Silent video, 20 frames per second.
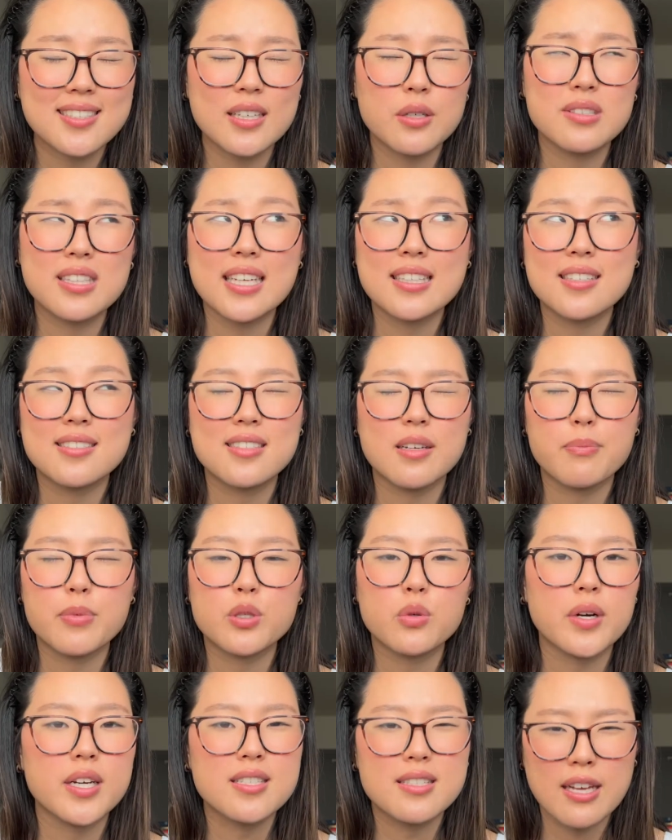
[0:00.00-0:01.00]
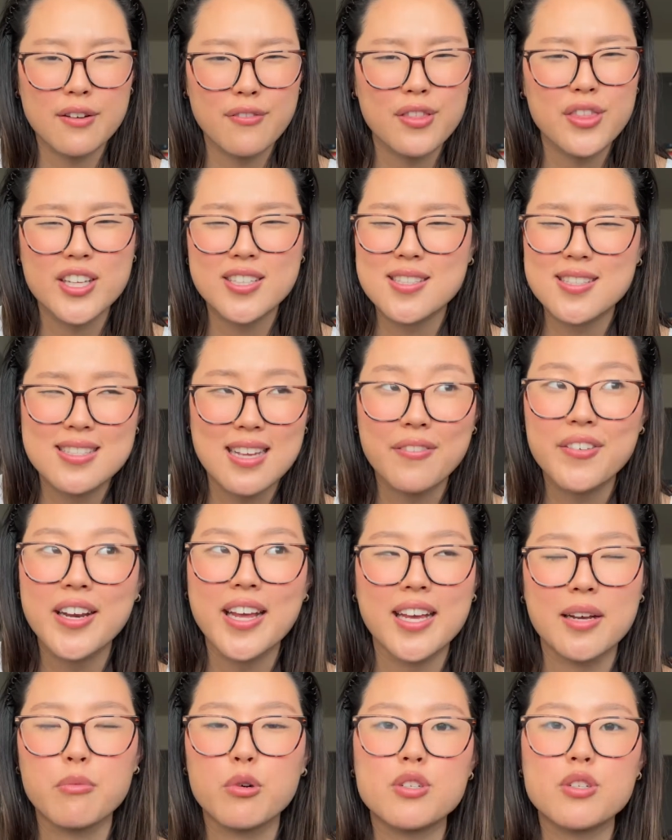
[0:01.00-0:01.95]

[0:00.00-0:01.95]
It was like December 27th at 7 a.m.